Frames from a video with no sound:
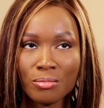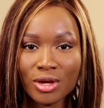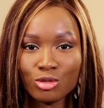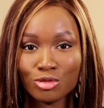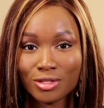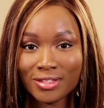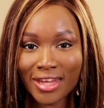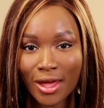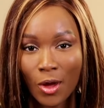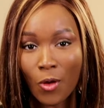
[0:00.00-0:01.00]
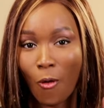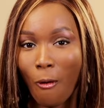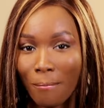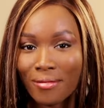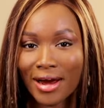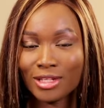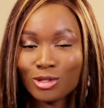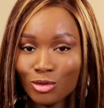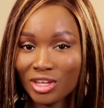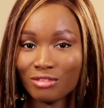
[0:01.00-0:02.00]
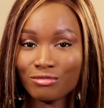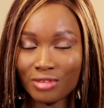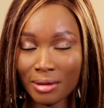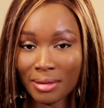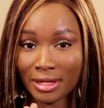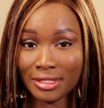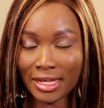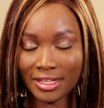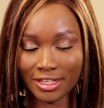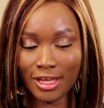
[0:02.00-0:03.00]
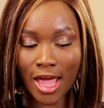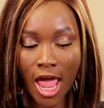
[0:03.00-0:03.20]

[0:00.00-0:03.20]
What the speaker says: breast to stay upright, looking firm and sexy,